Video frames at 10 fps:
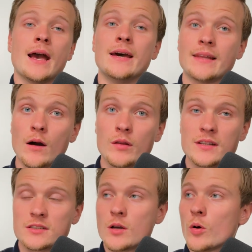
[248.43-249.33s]
And now
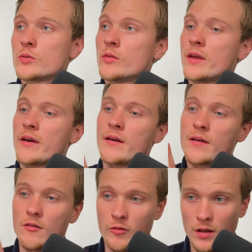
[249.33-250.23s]
let's go to the
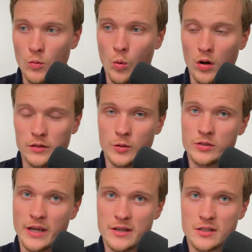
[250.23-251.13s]
real world use
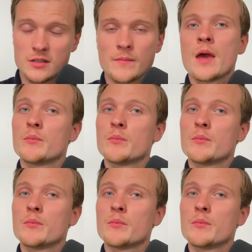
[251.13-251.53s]
cases.